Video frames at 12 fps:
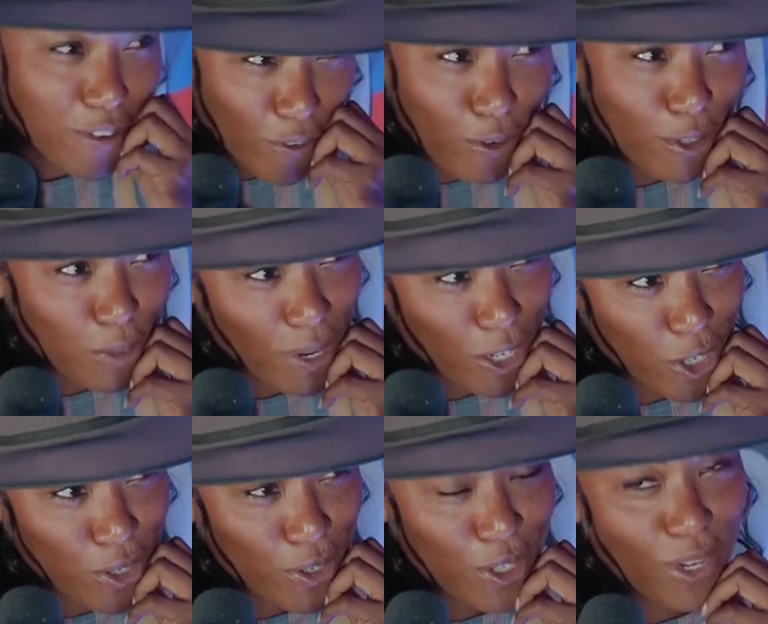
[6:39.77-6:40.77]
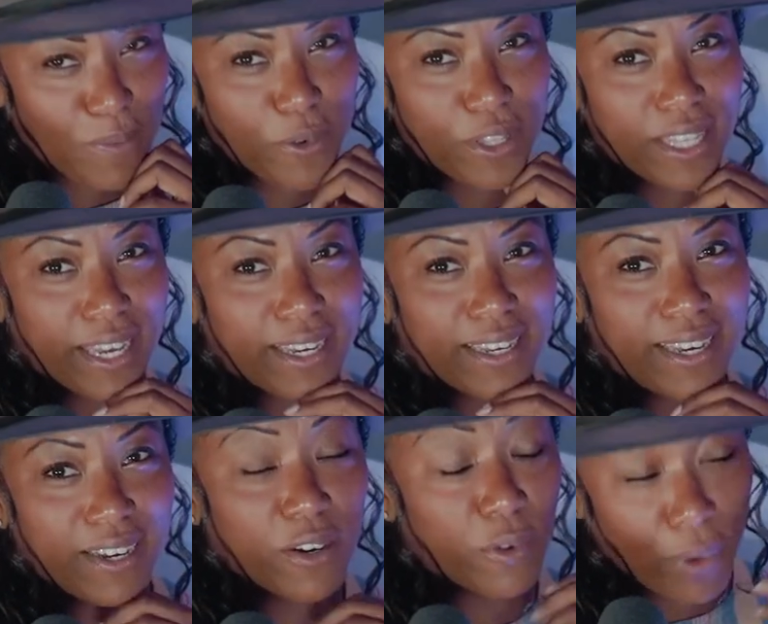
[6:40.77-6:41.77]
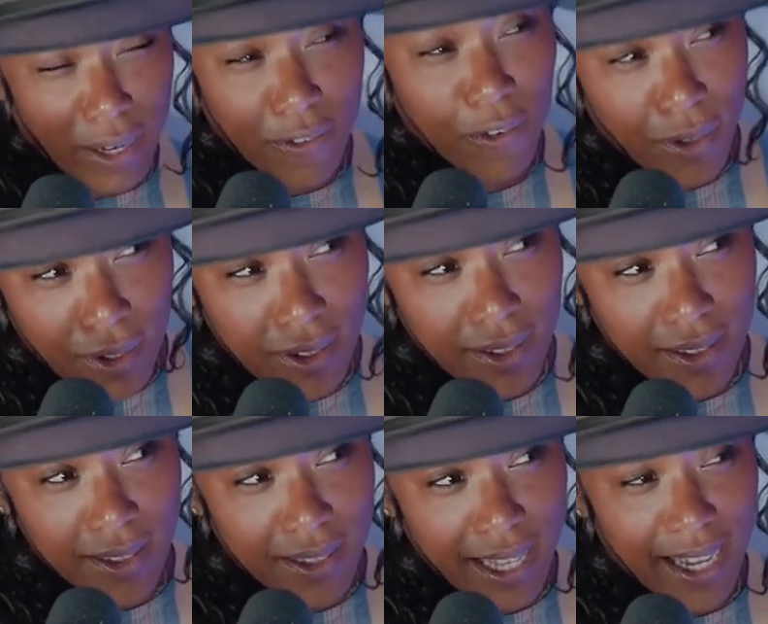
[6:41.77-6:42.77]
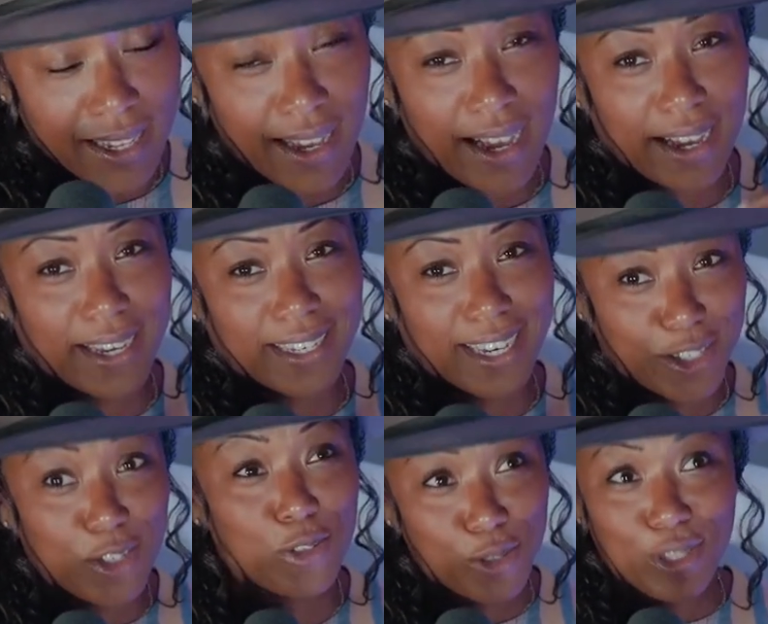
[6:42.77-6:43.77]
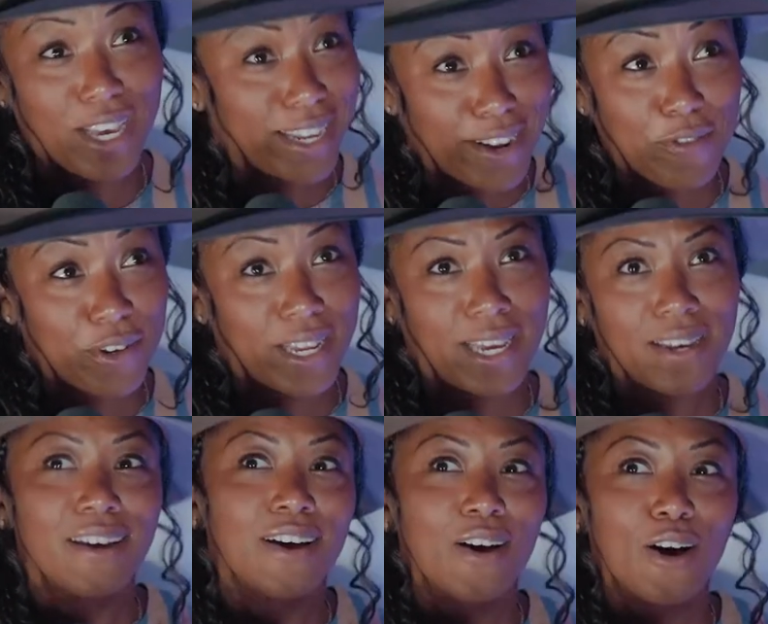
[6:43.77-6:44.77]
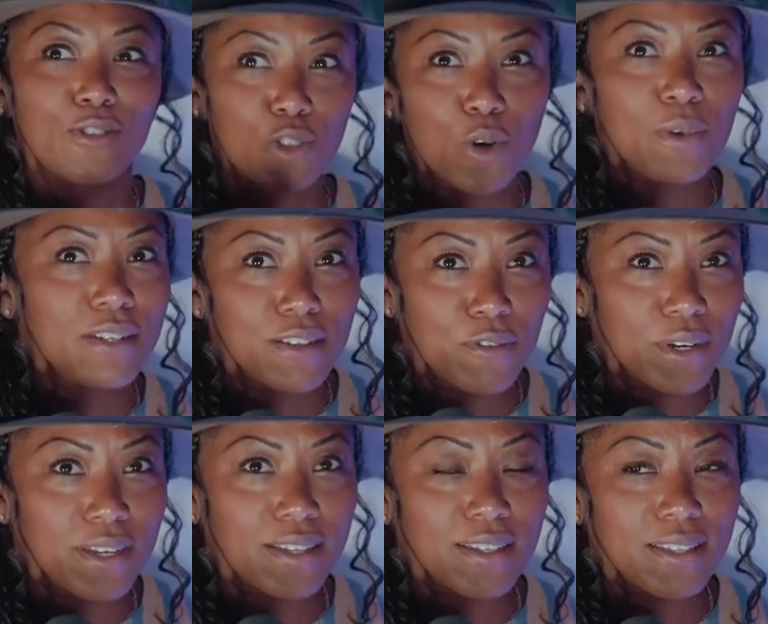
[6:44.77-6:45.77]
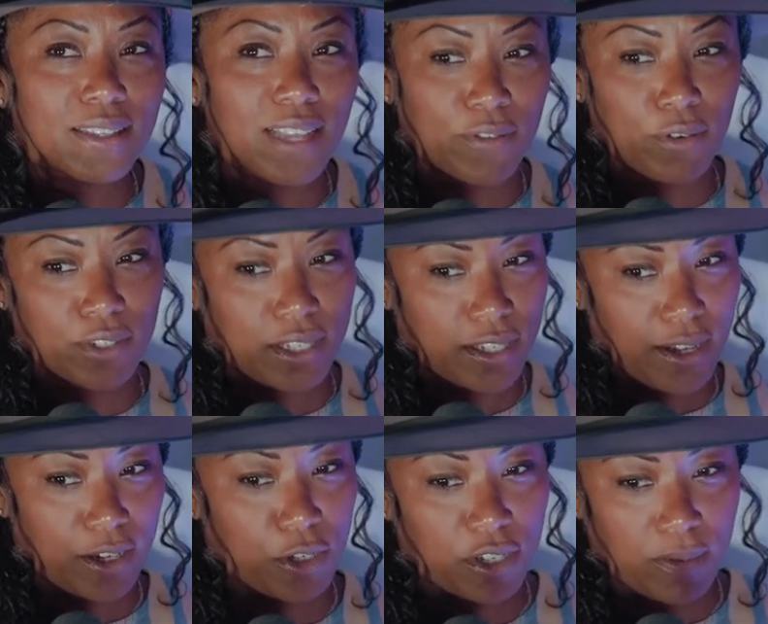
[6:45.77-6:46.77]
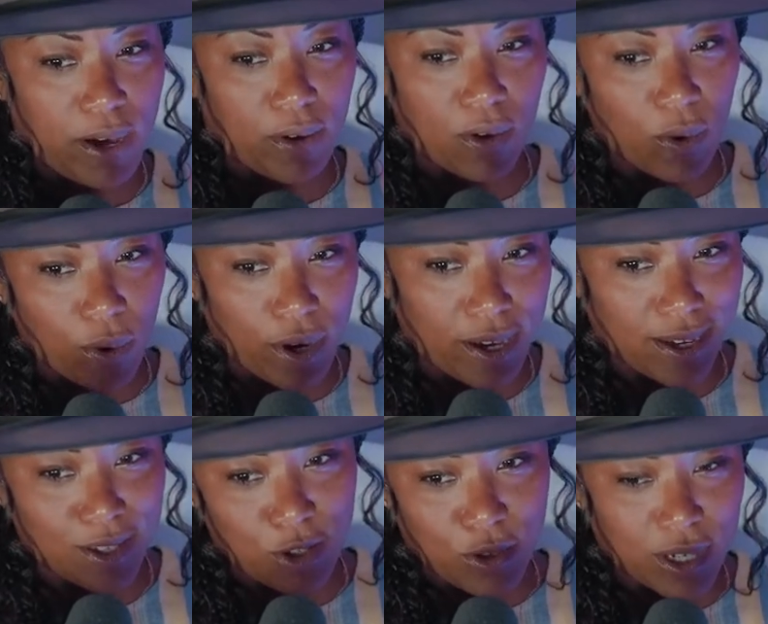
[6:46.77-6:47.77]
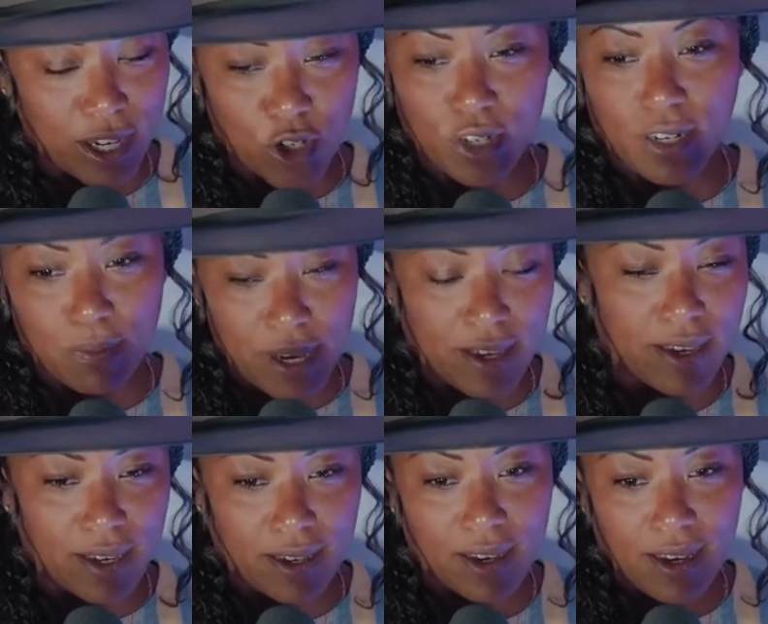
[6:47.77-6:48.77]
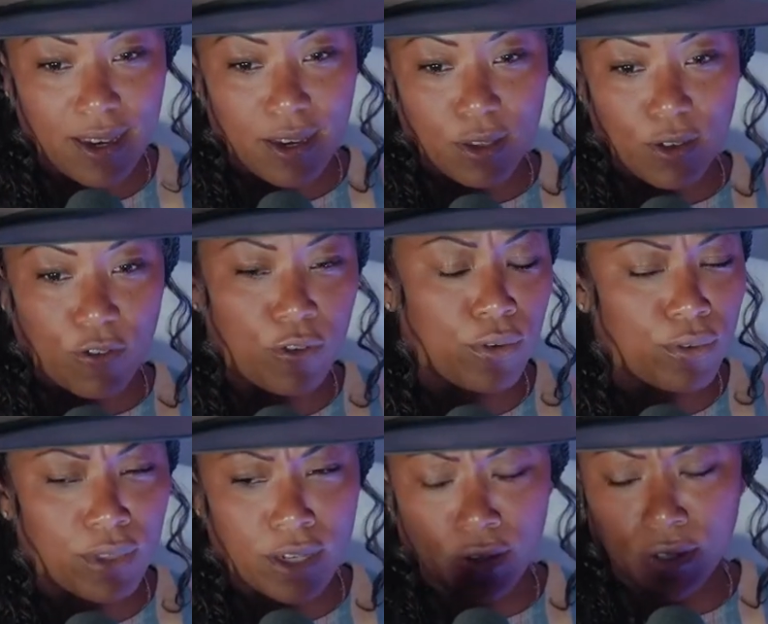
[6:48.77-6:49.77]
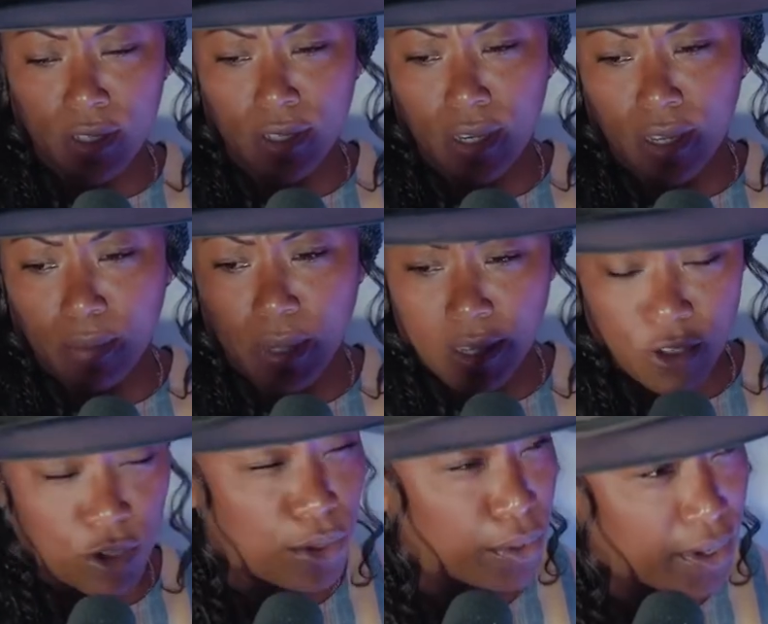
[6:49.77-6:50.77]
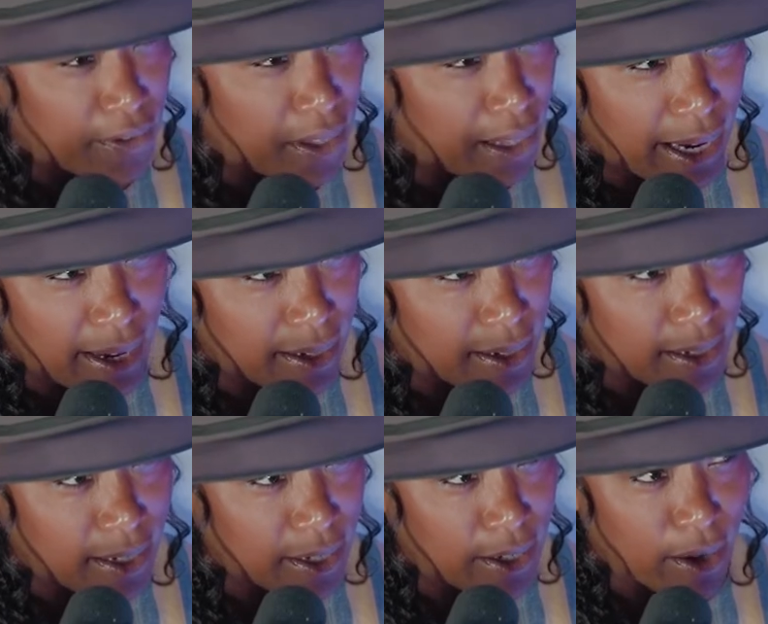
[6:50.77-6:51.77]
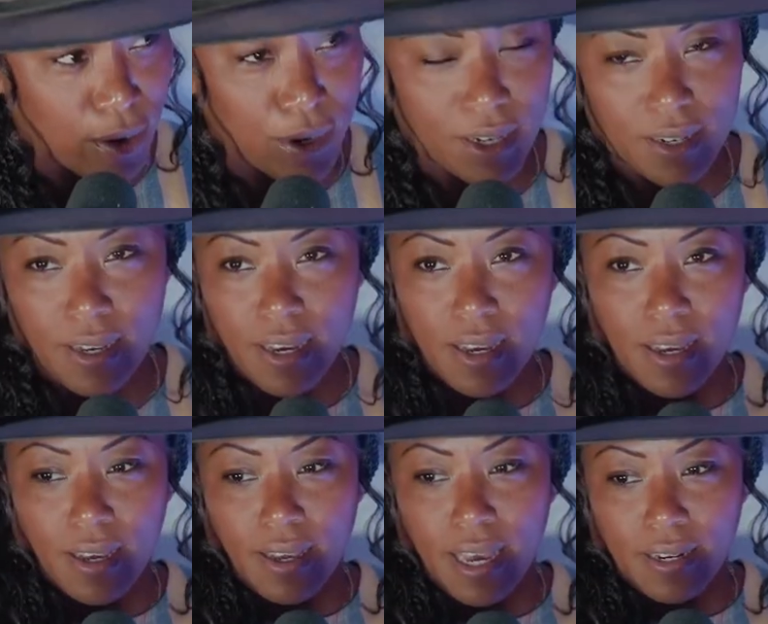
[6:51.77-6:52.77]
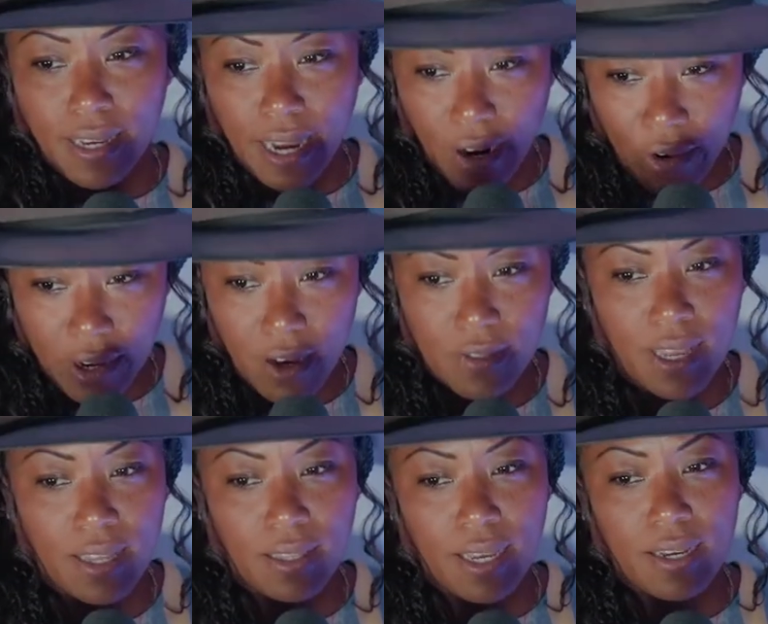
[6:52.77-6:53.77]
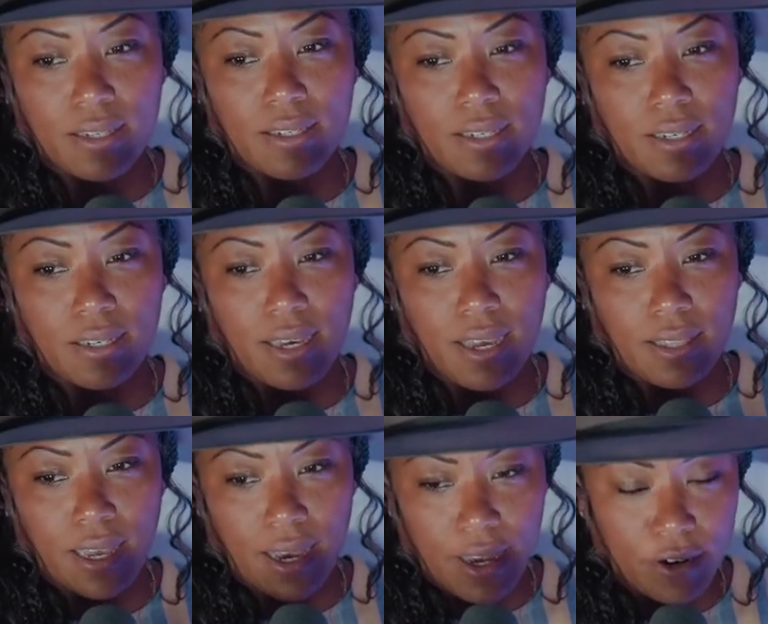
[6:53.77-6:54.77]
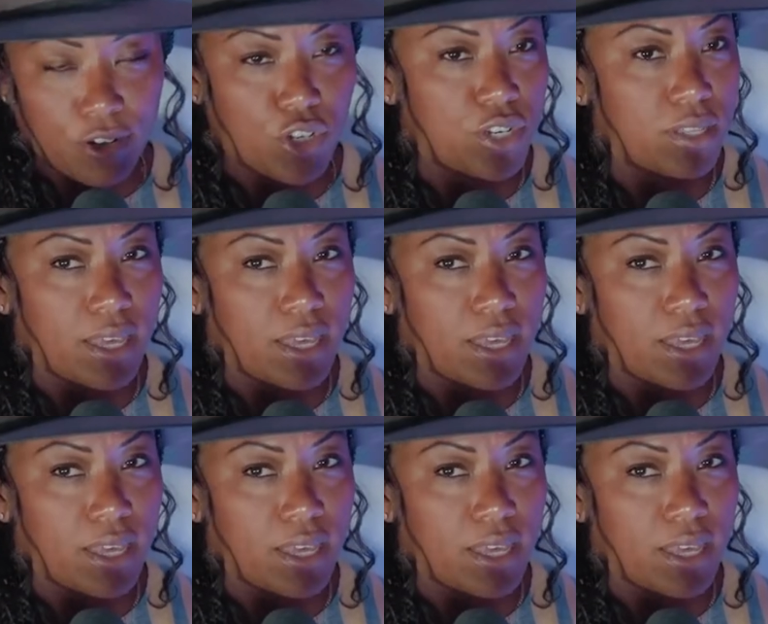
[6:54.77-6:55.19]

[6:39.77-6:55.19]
food special so i'm really like grateful that i get to do that every day on so many different levels it's not just about going into a kitchen and making the food there's being a steward of the land you know and mm-hmm. and carrying on that legacy and that energy